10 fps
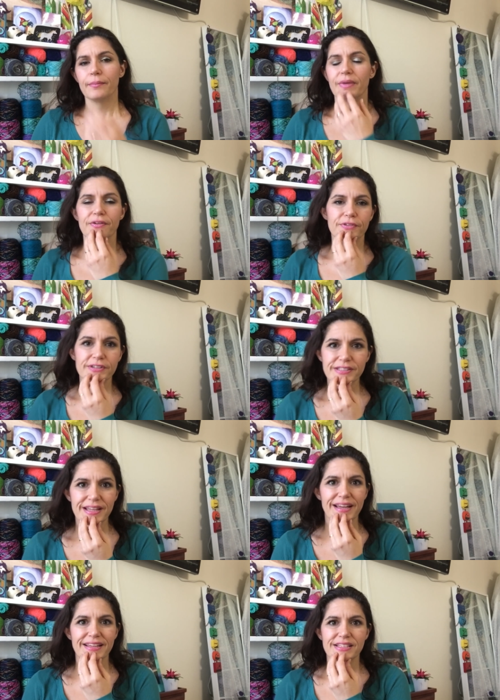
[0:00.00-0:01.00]
my first
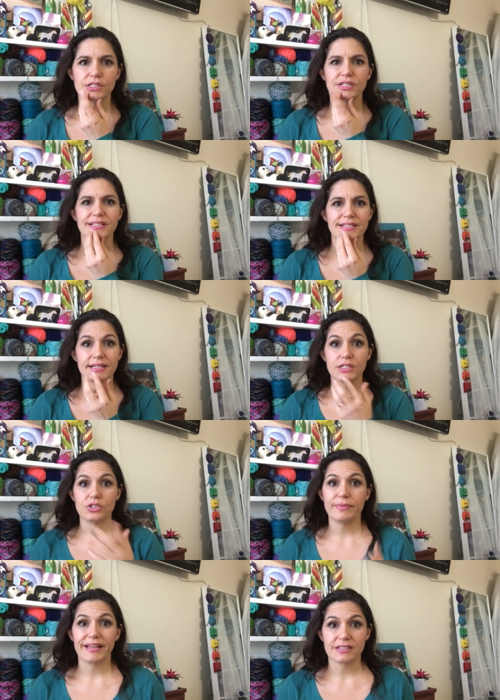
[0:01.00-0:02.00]
gut instinct is
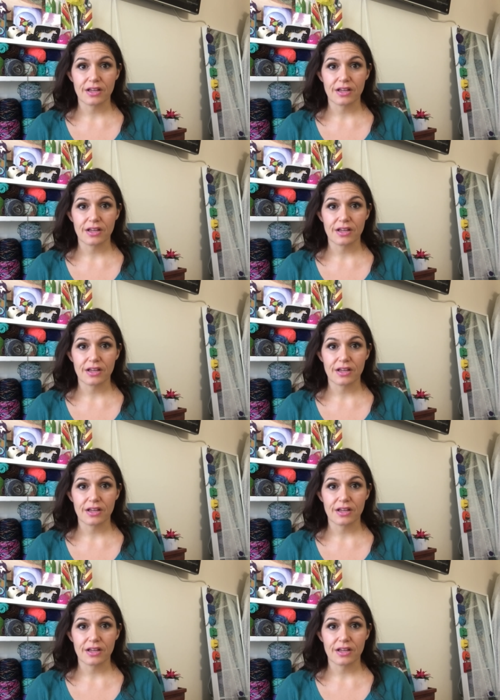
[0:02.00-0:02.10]
to make a